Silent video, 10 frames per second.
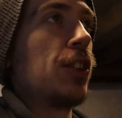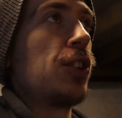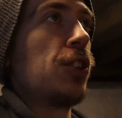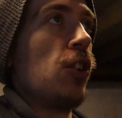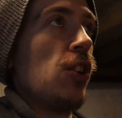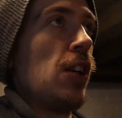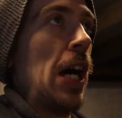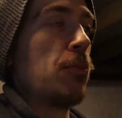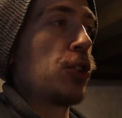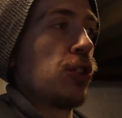so
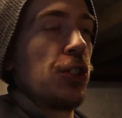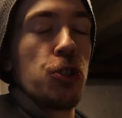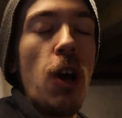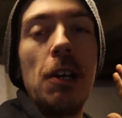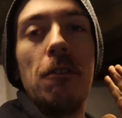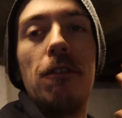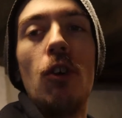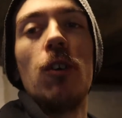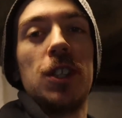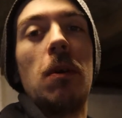I'm just going to try and
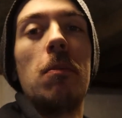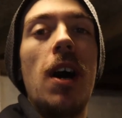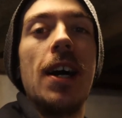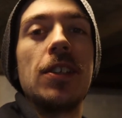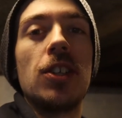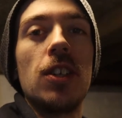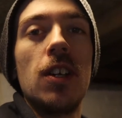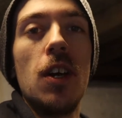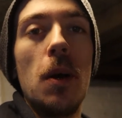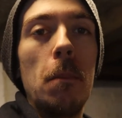focus my mind,
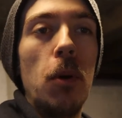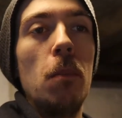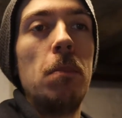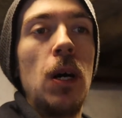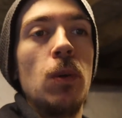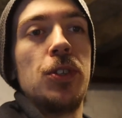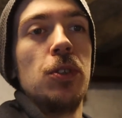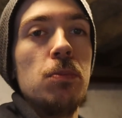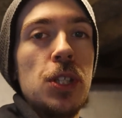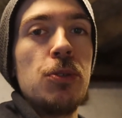pump out
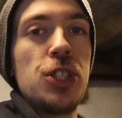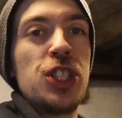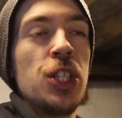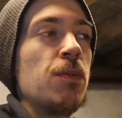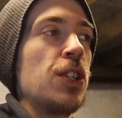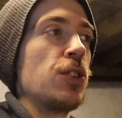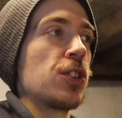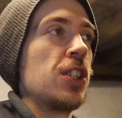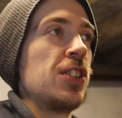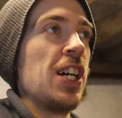some YouTube videos
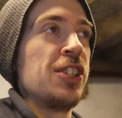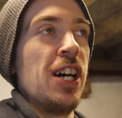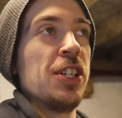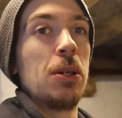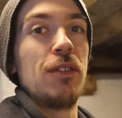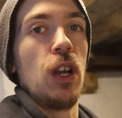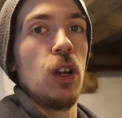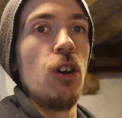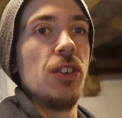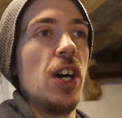because I do have a
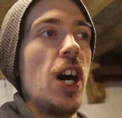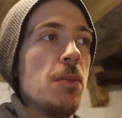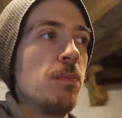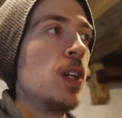lot of time.